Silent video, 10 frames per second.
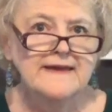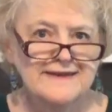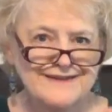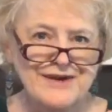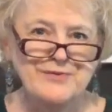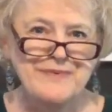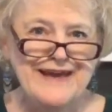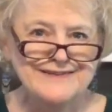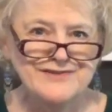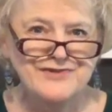Now
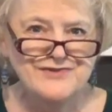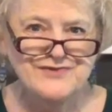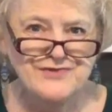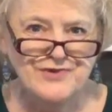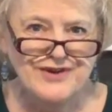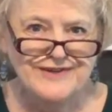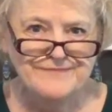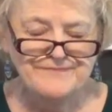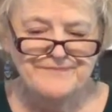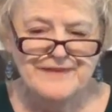back to the story
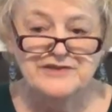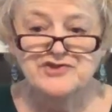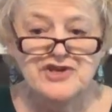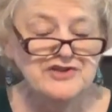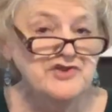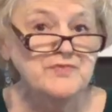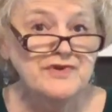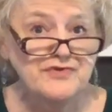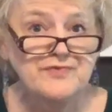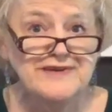in Joshua
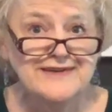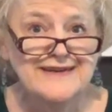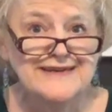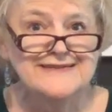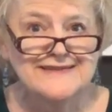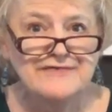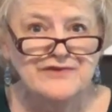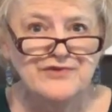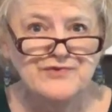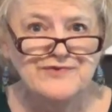3, 7
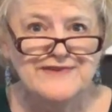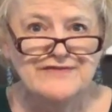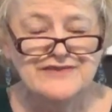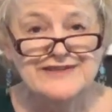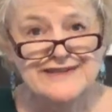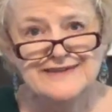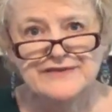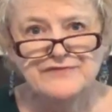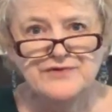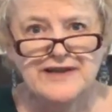through 17,
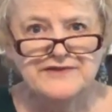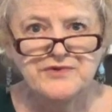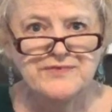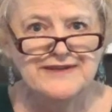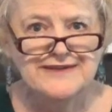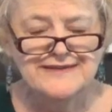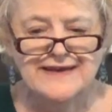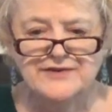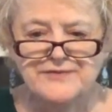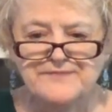if you'd like to read it
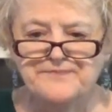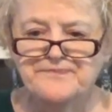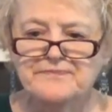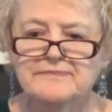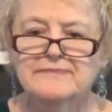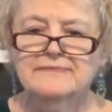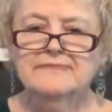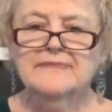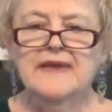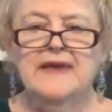later.
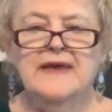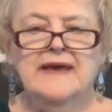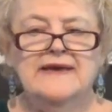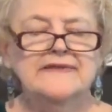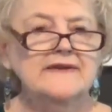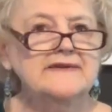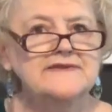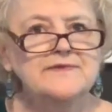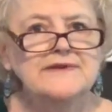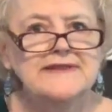The
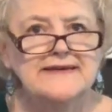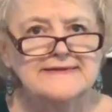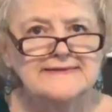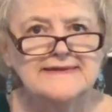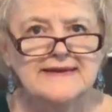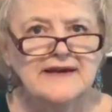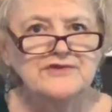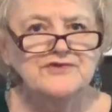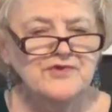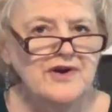Israelites set out
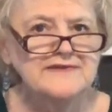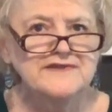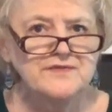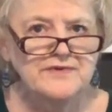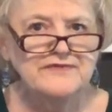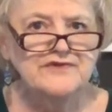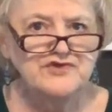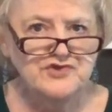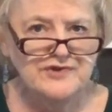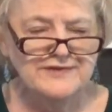to cross the river
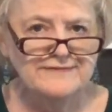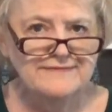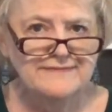Jordan,